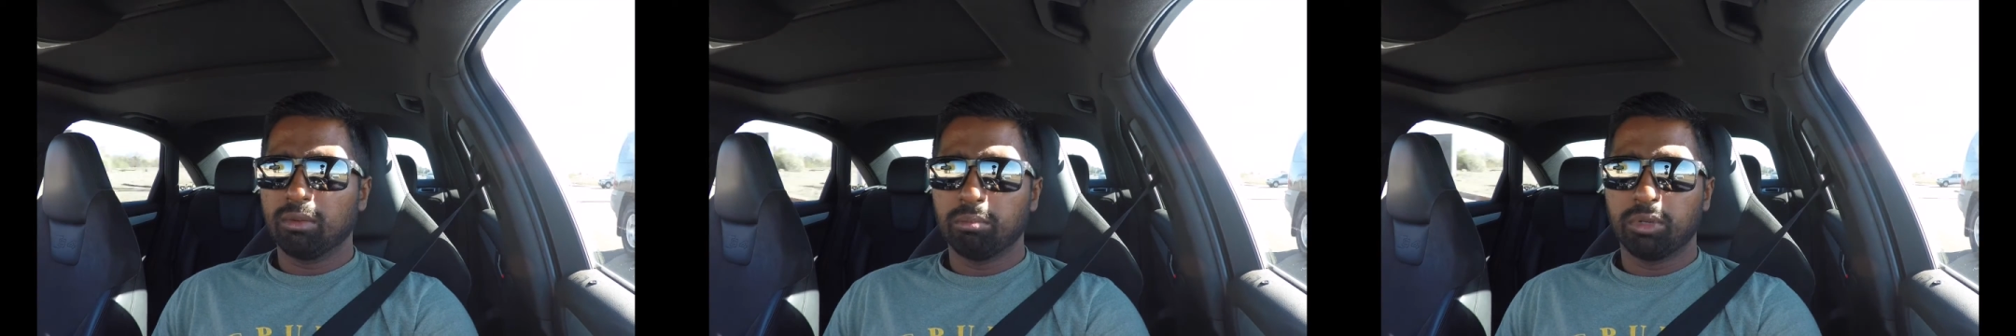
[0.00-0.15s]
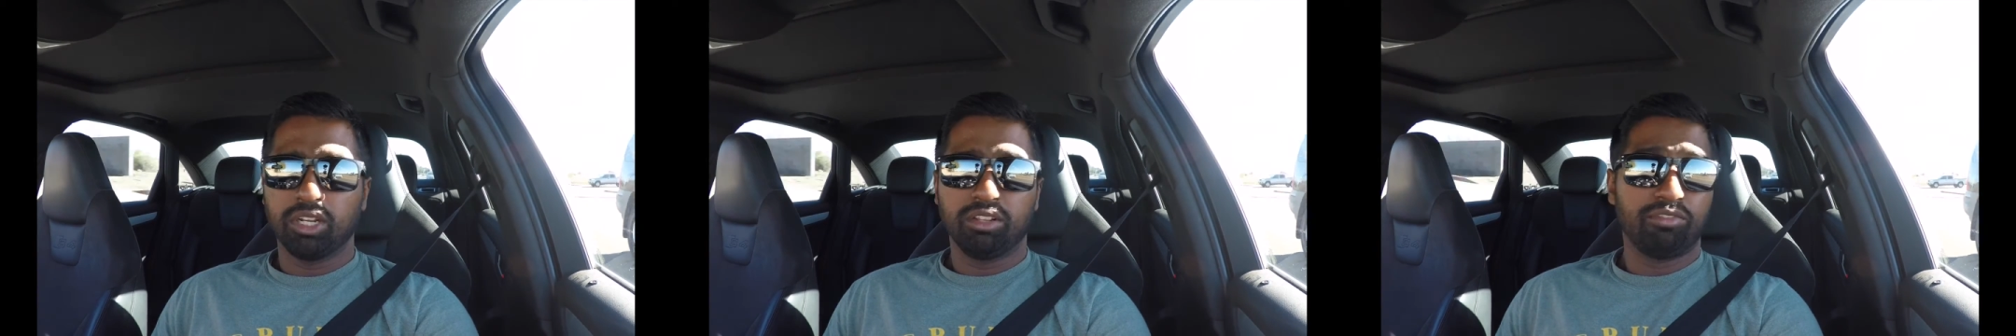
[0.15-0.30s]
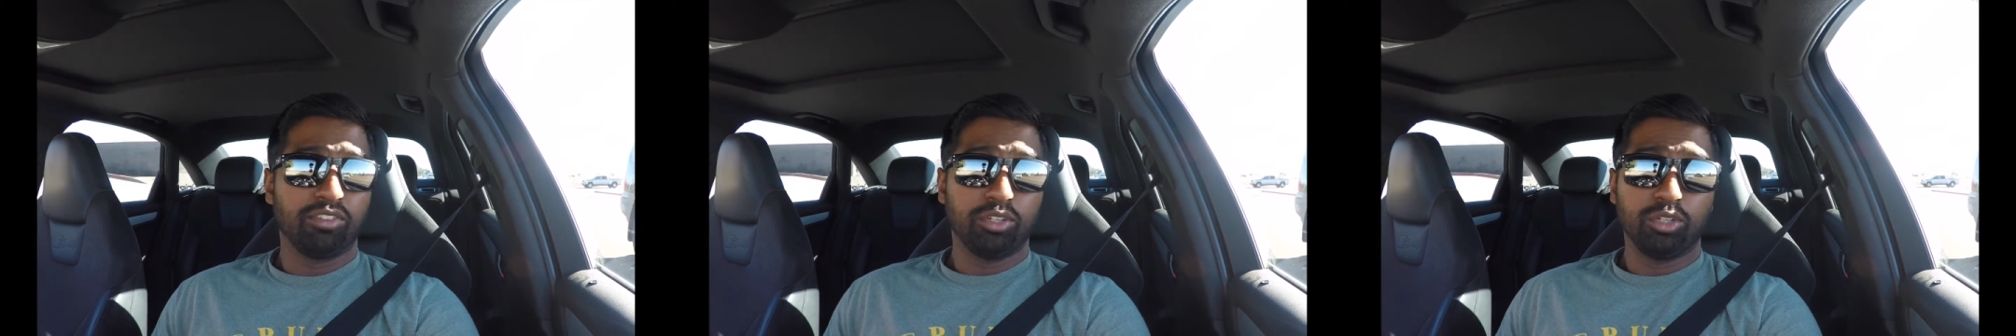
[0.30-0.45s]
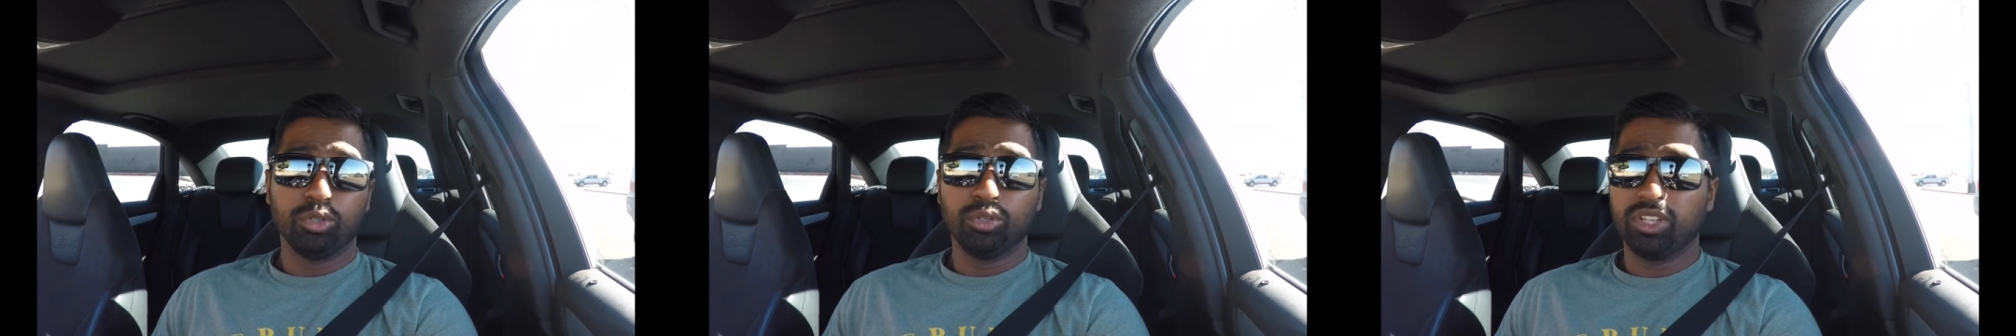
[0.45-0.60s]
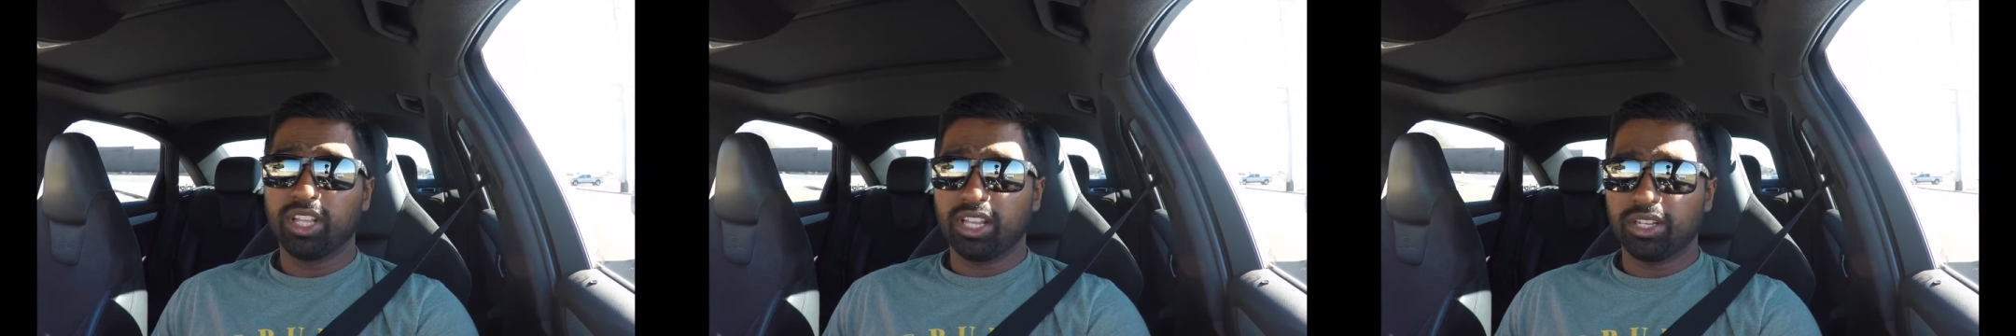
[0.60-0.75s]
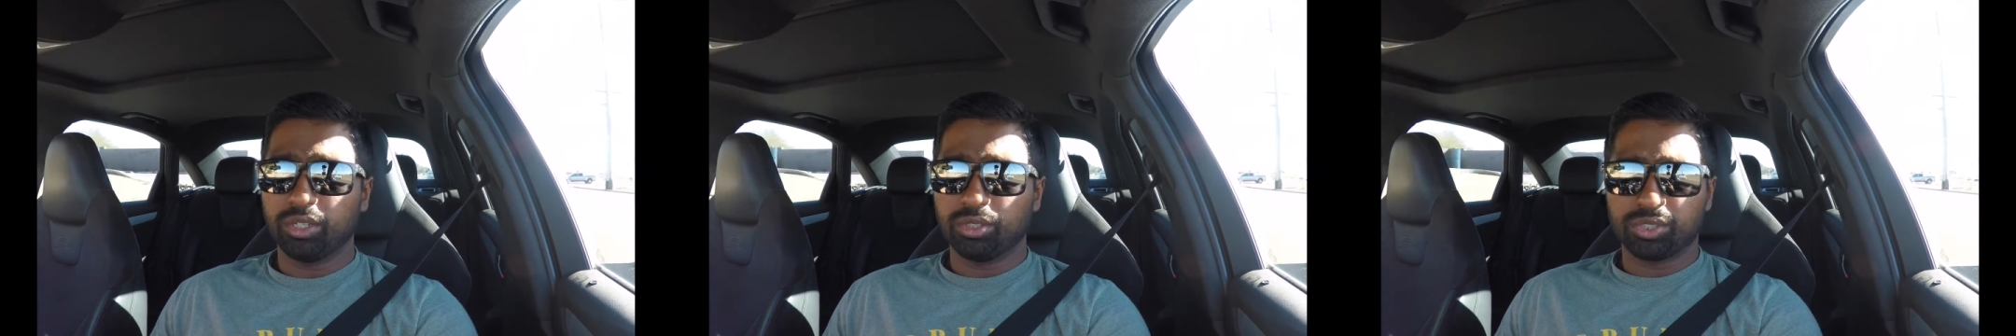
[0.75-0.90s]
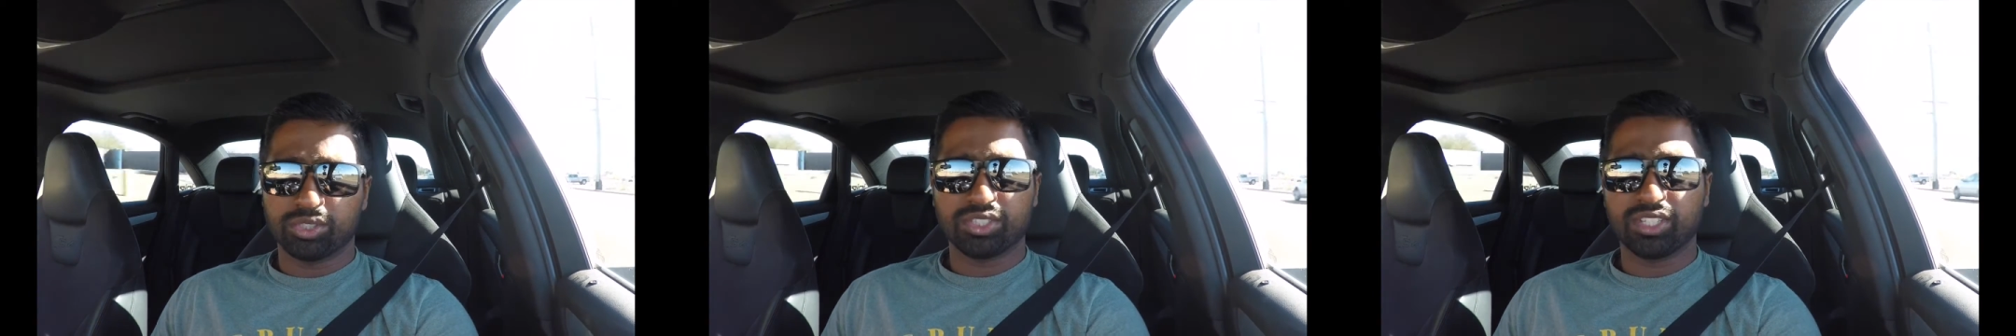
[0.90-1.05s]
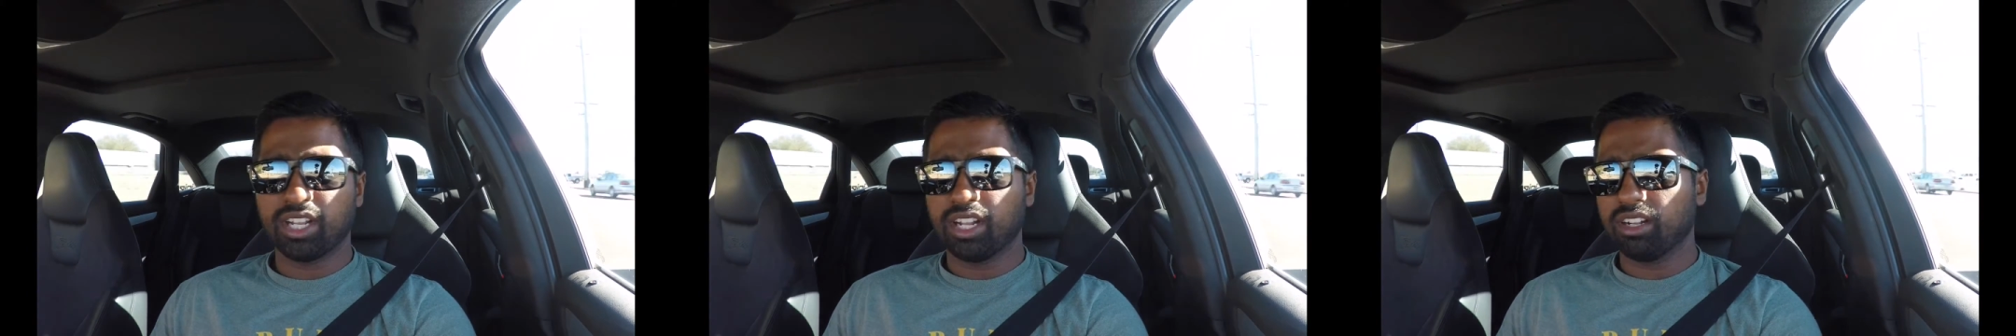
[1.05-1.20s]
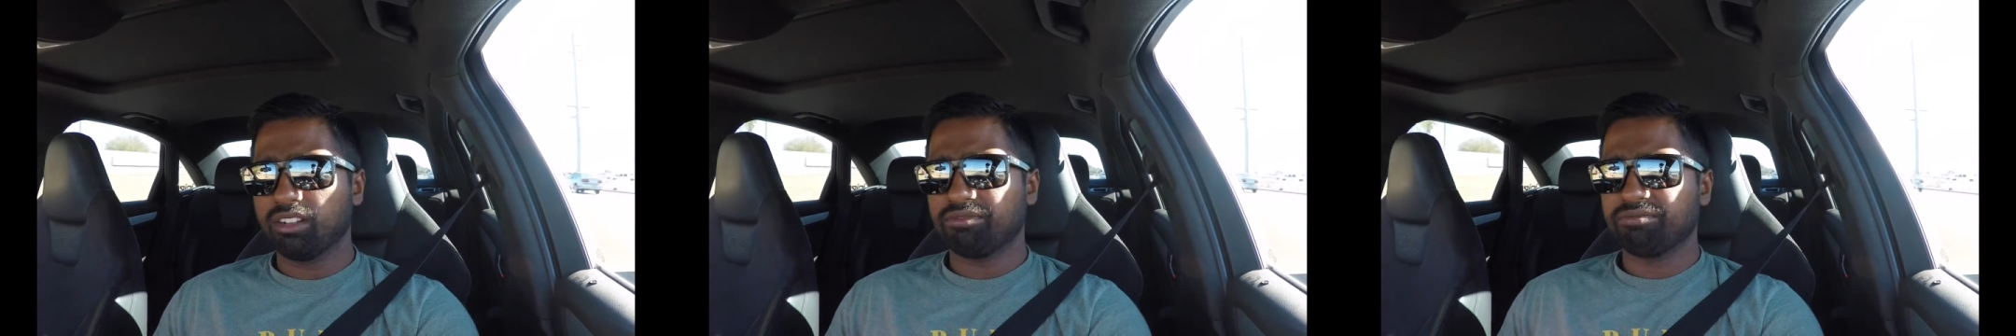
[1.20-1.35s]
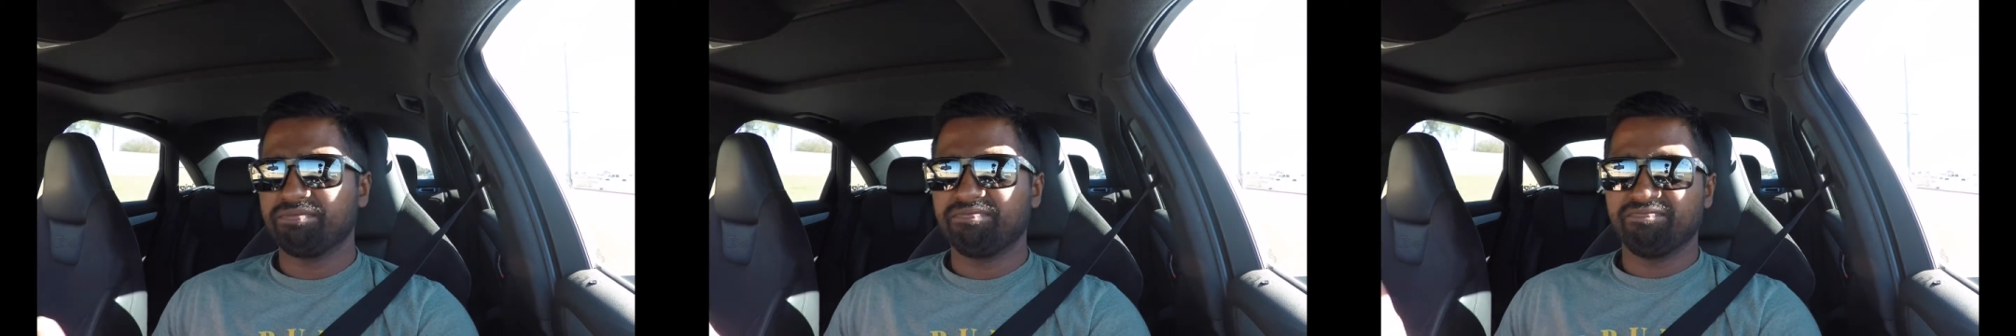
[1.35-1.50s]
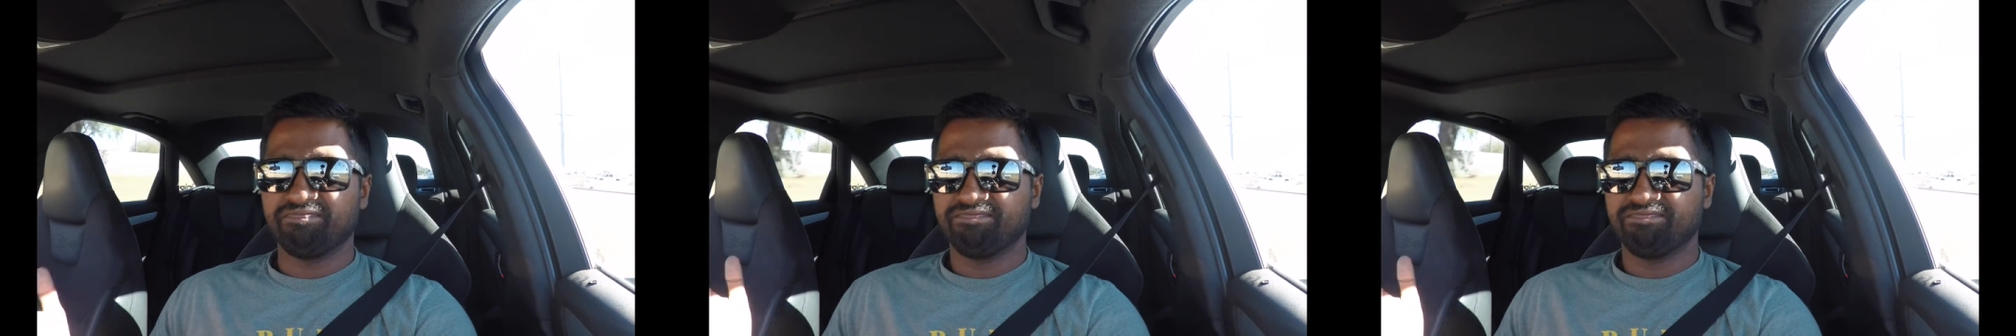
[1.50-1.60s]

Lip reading: But if you do that yourself,